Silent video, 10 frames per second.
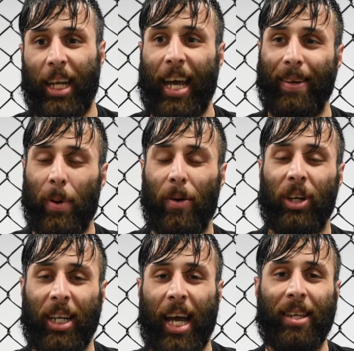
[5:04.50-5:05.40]
And Eddie Bravo
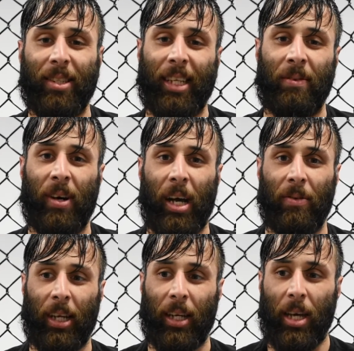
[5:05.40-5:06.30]
kind of has the same
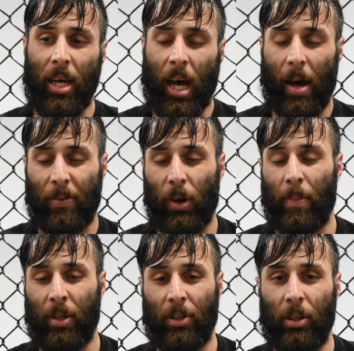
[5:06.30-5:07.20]
vibe. Like, I feel
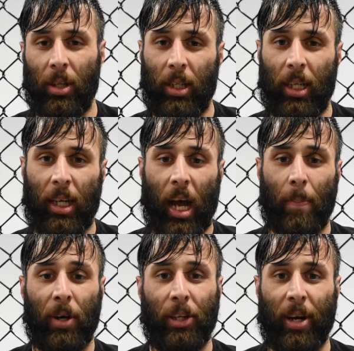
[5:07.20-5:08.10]
I'm his student and
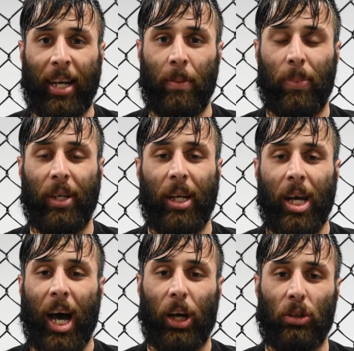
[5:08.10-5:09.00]
I'm under Eddie,
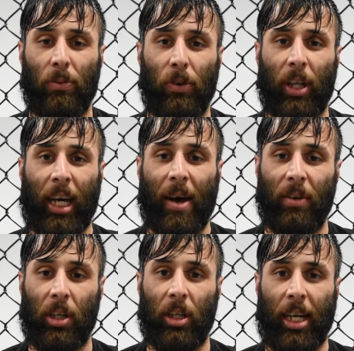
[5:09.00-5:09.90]
but I also feel like I have
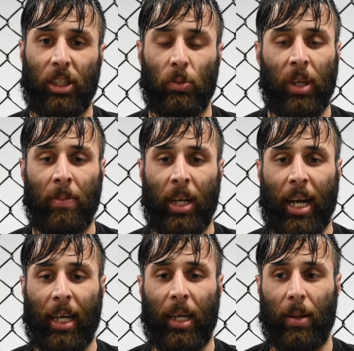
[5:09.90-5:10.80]
a good connection with him that
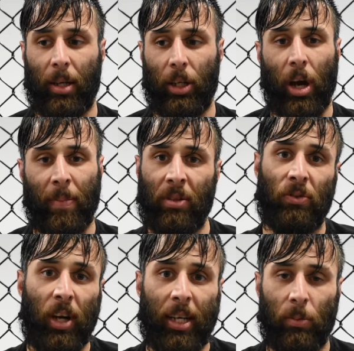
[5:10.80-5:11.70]
I could, I'm his
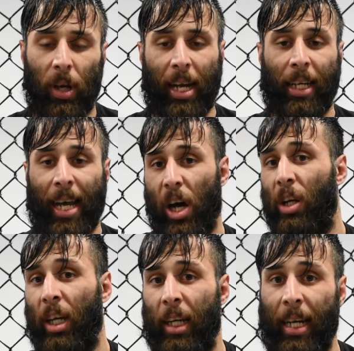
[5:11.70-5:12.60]
friend. I could count
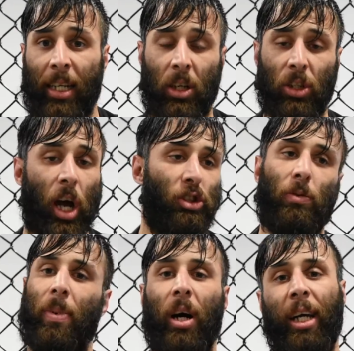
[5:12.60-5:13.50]
on Eddie. I could talk to
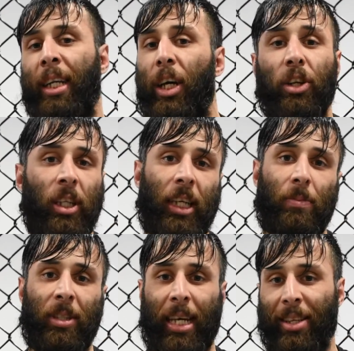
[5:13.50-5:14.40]
him about any other
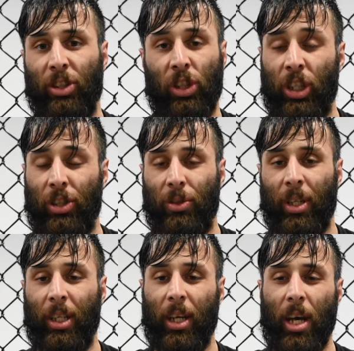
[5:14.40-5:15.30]
things besides jiu-jitsu.
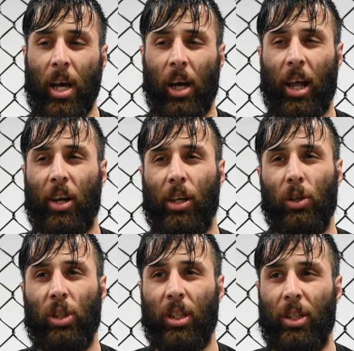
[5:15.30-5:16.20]
And a lot of
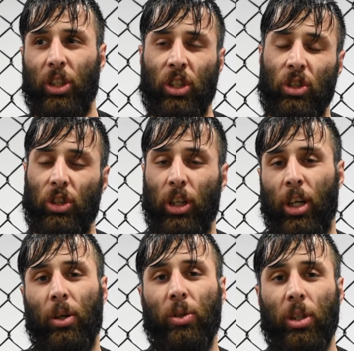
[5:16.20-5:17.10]
coaches, they're just your
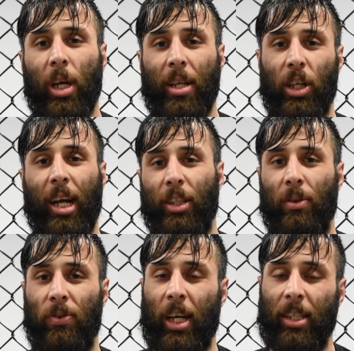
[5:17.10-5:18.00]
coach. They're not
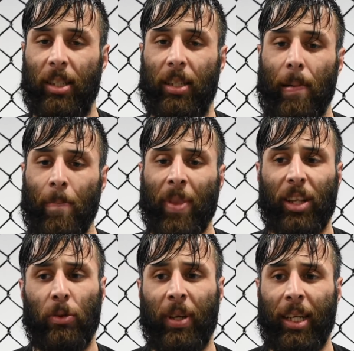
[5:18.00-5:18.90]
your friends. And
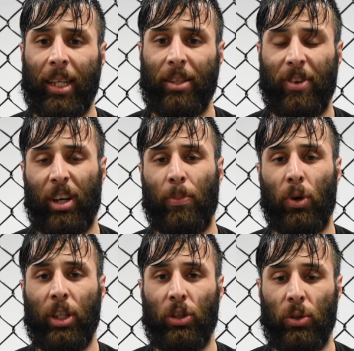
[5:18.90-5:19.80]
to me, it's very
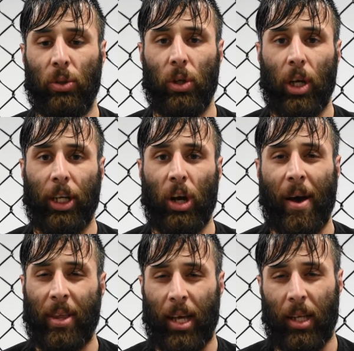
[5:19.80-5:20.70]
important to,
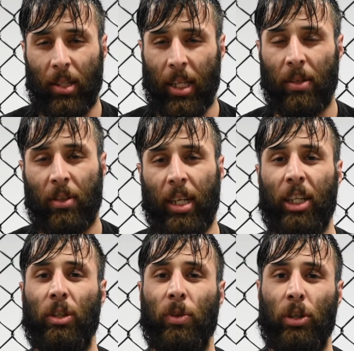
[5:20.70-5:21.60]
have that sense of
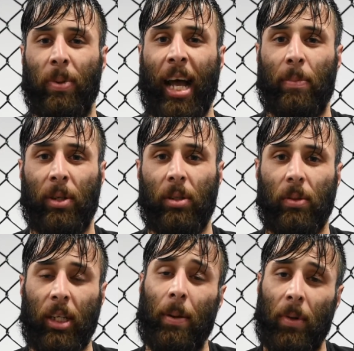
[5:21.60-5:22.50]
connection with your black
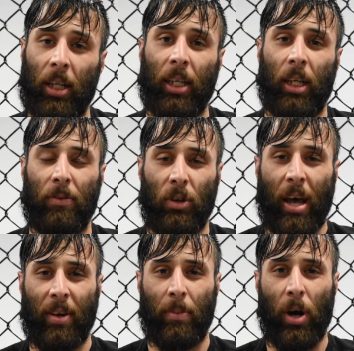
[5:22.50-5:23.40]
belt. And I'm lucky enough to
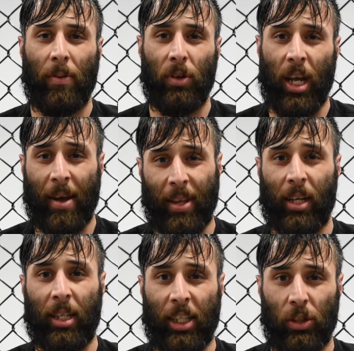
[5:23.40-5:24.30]
have Eddie Bravo and have that
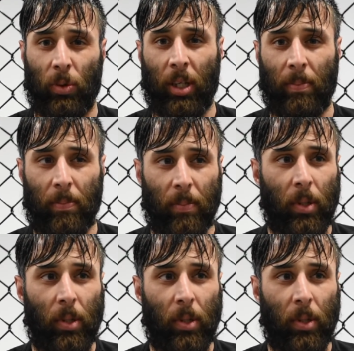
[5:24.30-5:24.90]
connection with him.